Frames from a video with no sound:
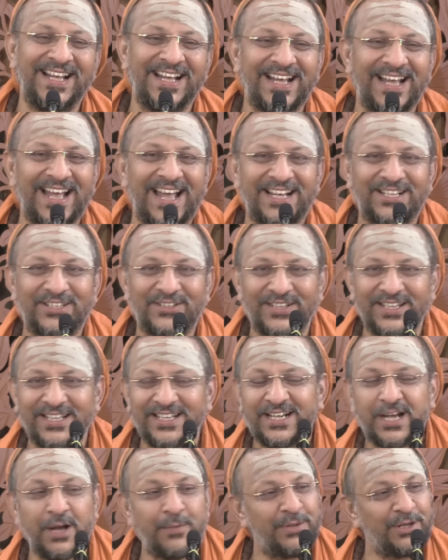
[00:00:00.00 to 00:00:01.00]

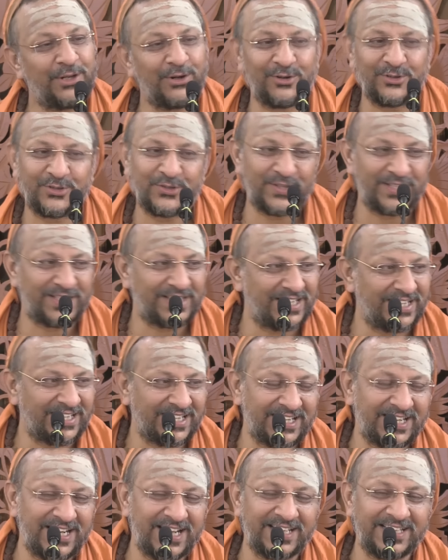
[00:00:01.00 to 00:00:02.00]
Actually, Kabir also has
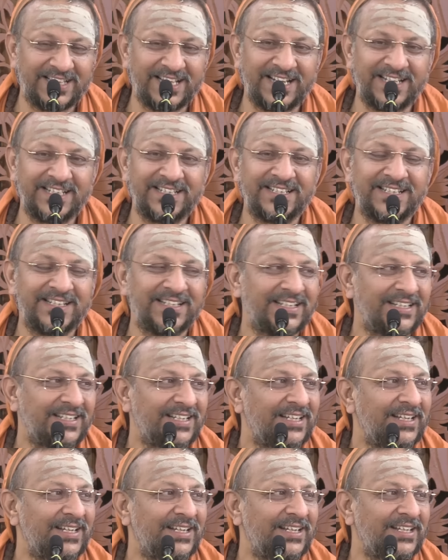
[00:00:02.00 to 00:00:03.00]
written like that.
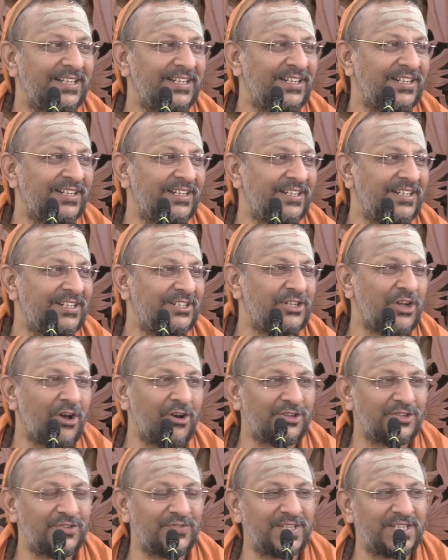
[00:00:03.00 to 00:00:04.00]
In
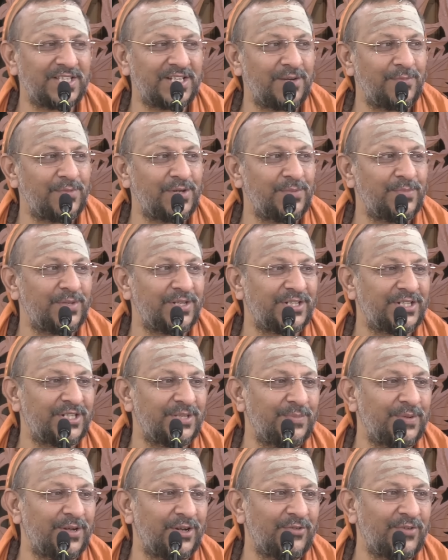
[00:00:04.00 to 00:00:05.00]
talks with Ramana
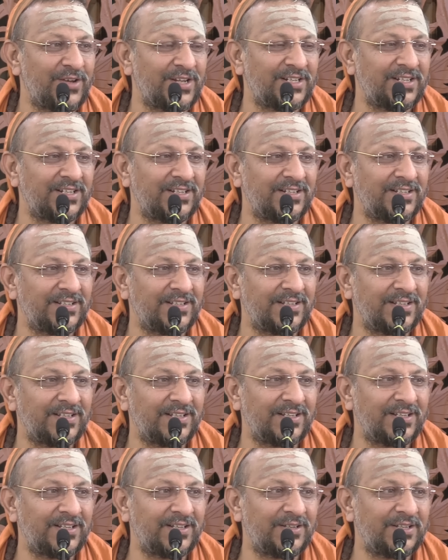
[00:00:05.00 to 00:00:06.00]
Maharshi, Bhagavan
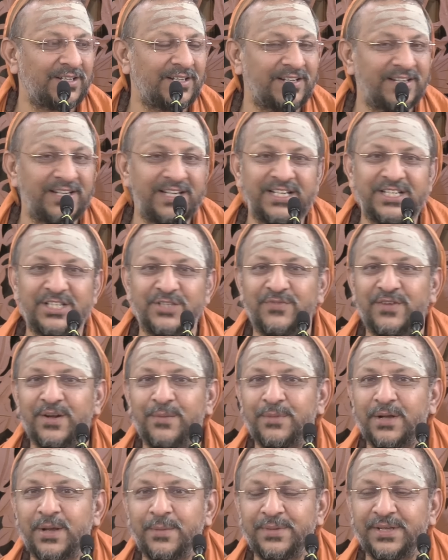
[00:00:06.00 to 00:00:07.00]
reads
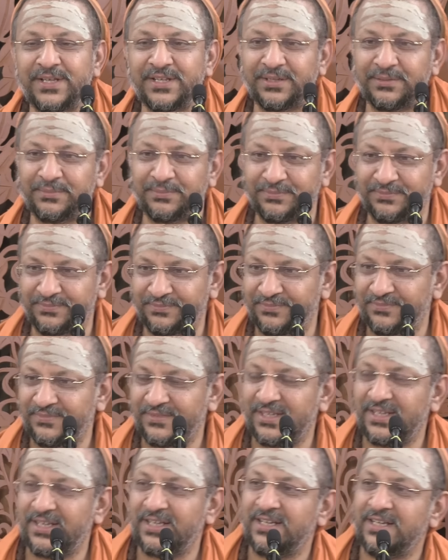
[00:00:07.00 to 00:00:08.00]
from Kabir,
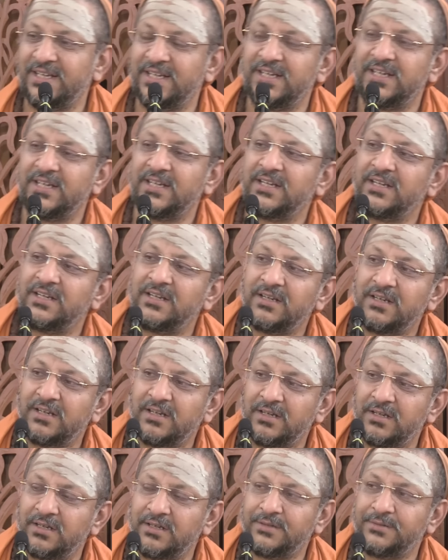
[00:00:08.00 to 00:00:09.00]

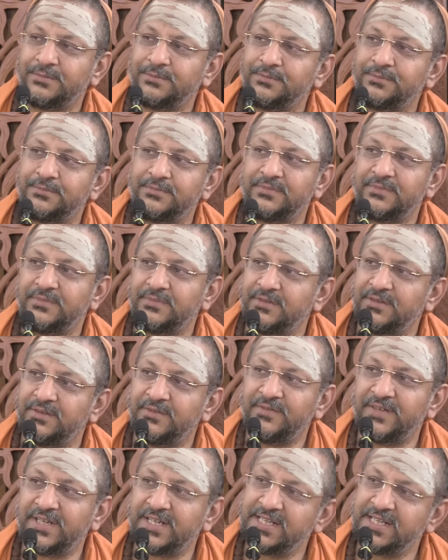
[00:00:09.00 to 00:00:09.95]
where he